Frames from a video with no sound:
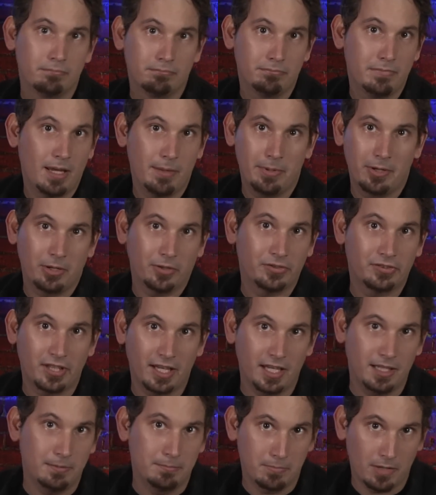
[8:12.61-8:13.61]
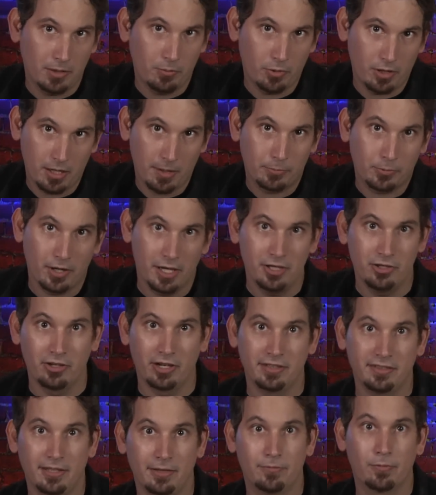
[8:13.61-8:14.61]
Maybe it'll say you might want to upgrade your
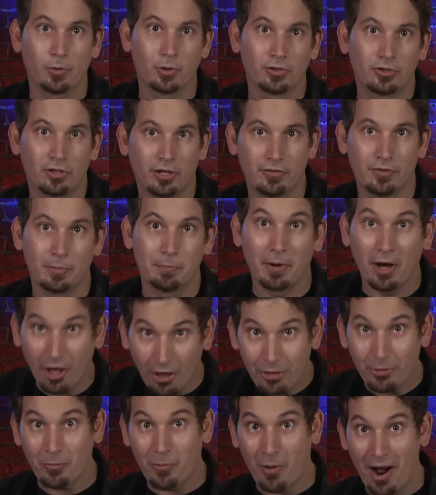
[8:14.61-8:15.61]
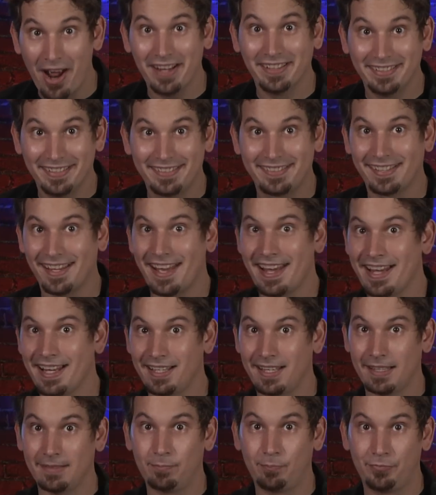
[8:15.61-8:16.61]
NT4 server, but otherwise it's
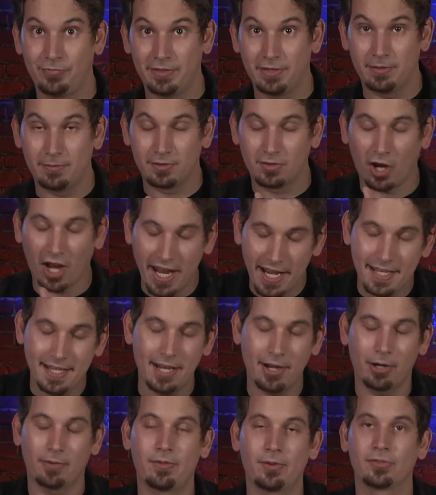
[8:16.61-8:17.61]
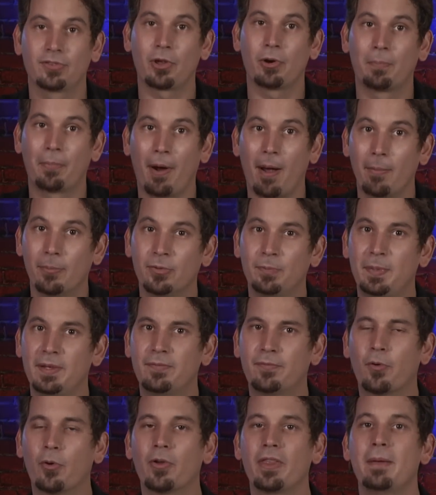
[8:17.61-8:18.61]
like, take care of those little problems
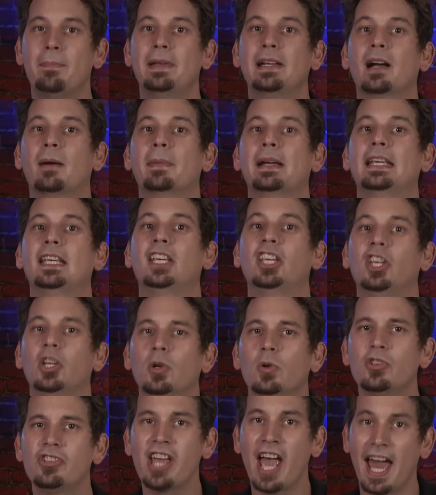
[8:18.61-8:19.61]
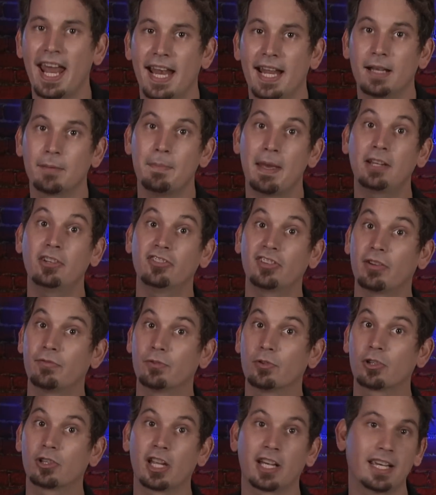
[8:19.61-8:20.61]
before they become a huge headache. Make yourself
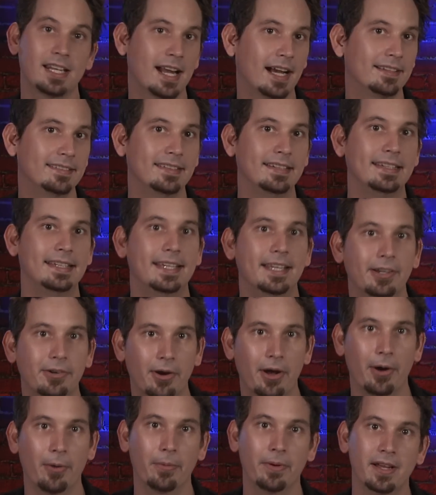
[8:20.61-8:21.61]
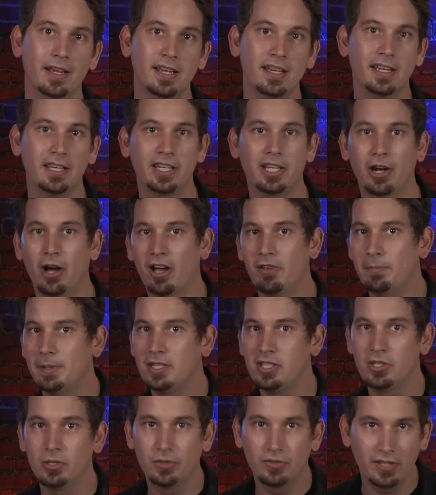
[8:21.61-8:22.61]
look like an IT hero. You know, I've
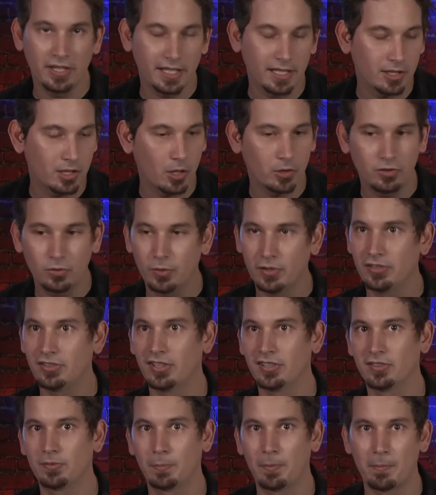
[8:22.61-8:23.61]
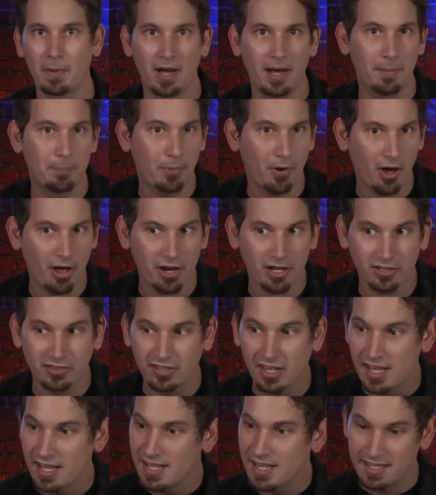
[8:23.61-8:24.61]
been using GoToAssist uh, products
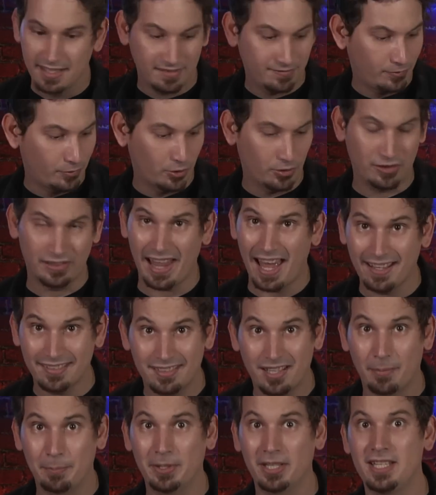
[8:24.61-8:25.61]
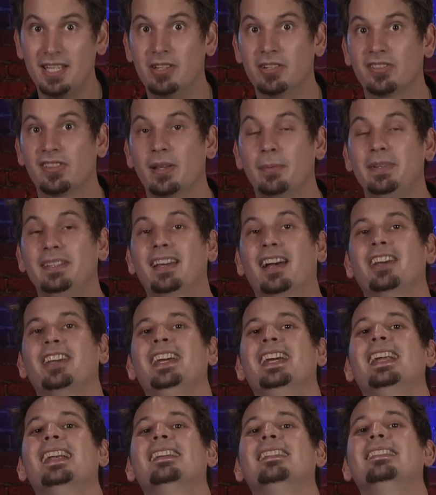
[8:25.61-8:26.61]
for the last couple of years, and let me tell
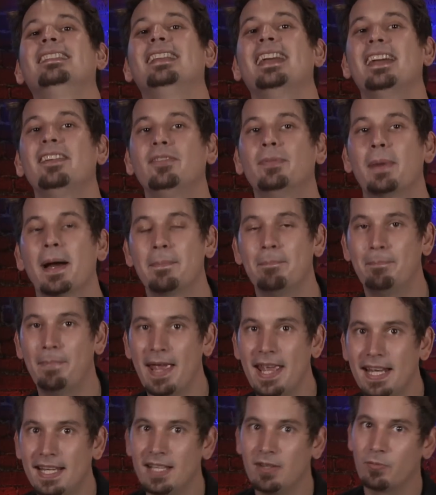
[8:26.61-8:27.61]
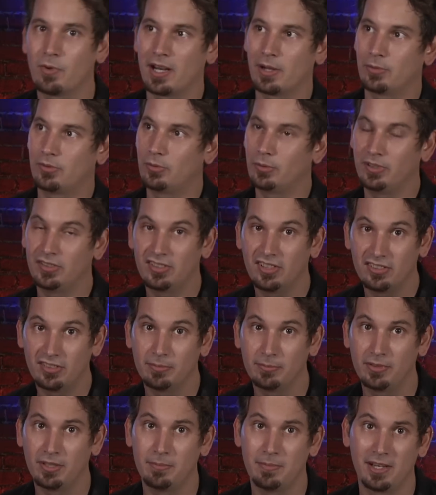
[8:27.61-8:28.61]
you, it has saved my bacon when I was doing
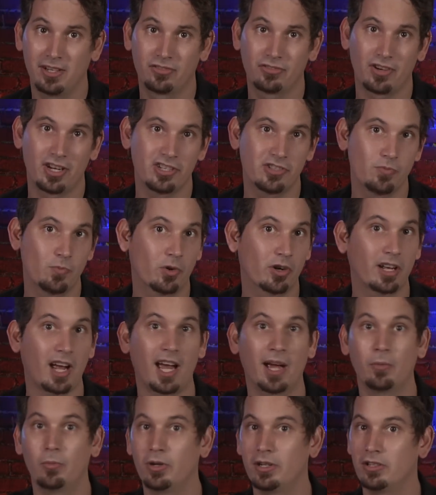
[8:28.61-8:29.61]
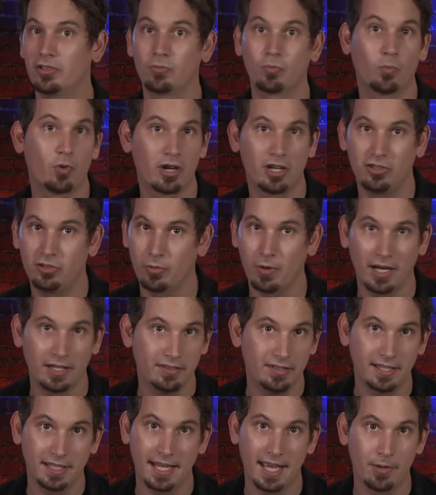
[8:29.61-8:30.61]
systems administration work. I wouldn't want to do
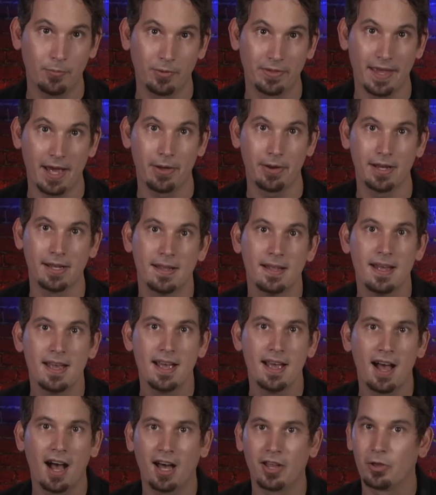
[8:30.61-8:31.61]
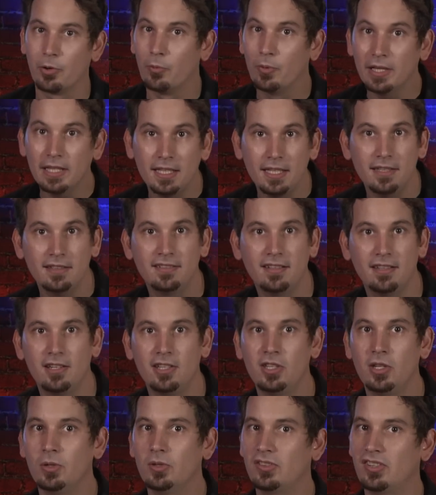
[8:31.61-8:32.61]
IT again without it. Uh, they're really easy to
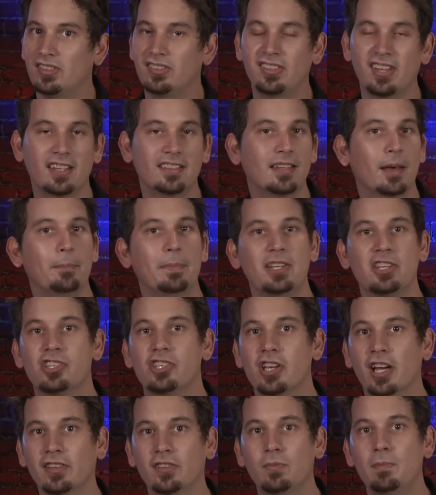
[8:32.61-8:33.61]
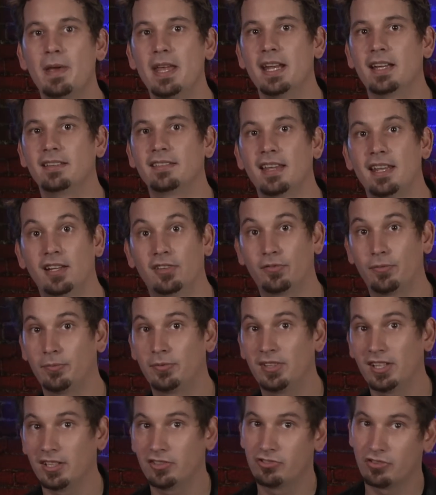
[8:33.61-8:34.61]
use. It sets up in just minutes, and it's from
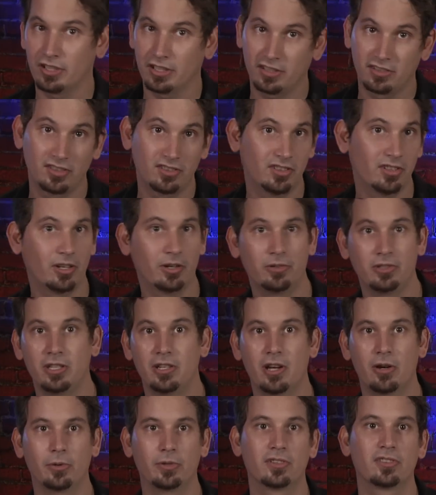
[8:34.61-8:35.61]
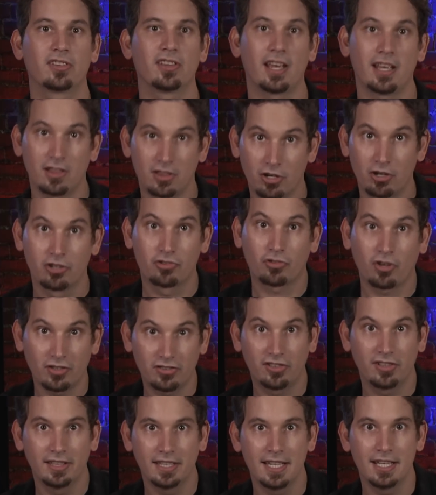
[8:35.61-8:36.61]
Citrix, so you know, like they're a
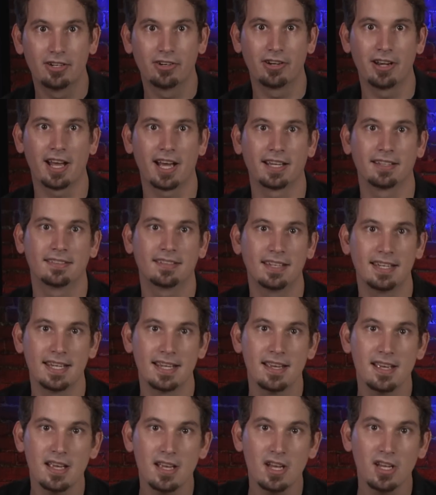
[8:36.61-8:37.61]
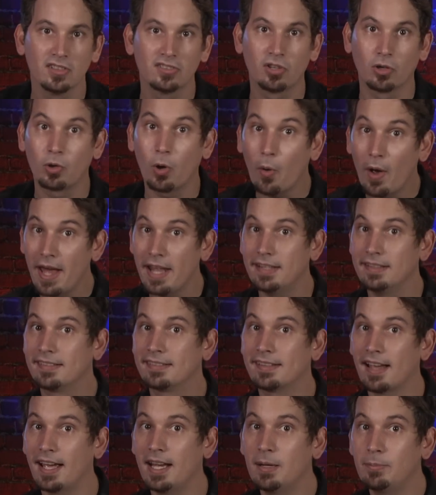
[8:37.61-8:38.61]
trusted leader in IT. So go ahead and
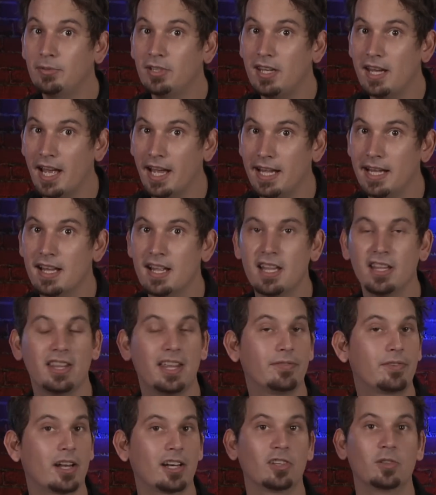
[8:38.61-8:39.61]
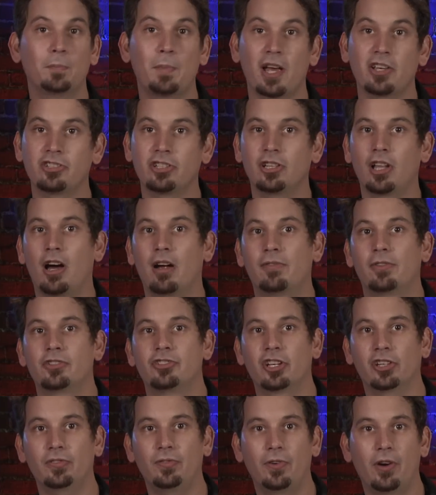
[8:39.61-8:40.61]
sign up today. They've got a special offer
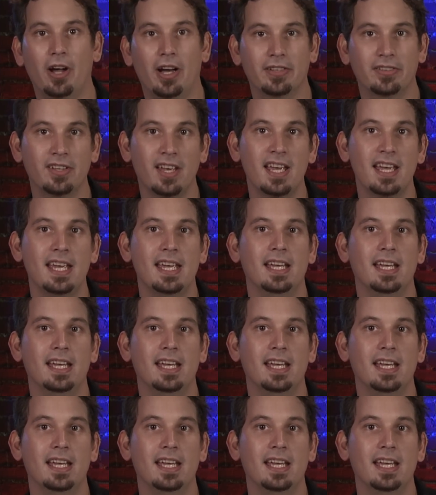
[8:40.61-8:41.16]
just for us.